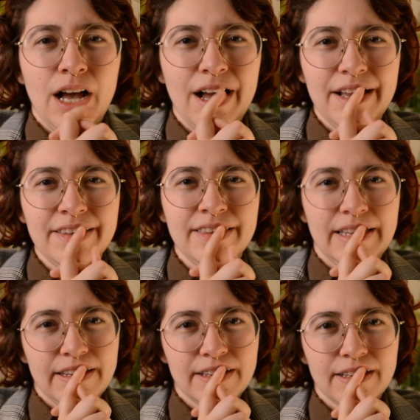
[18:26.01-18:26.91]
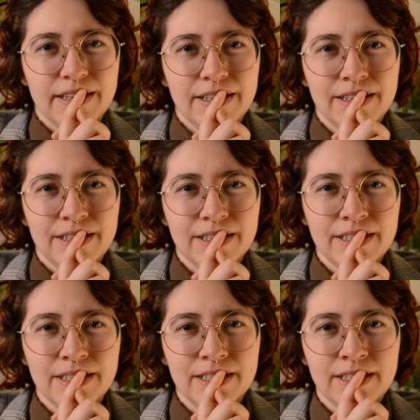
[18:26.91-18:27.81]
I think
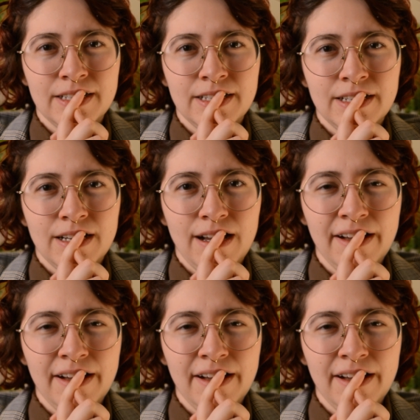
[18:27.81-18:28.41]
I'm